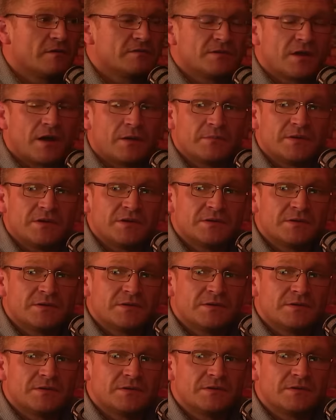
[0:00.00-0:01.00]
Of Tommy.
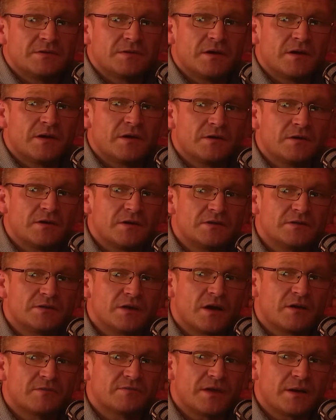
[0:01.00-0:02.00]

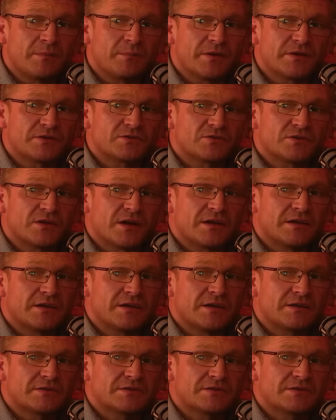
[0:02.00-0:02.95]
He, of that picture that he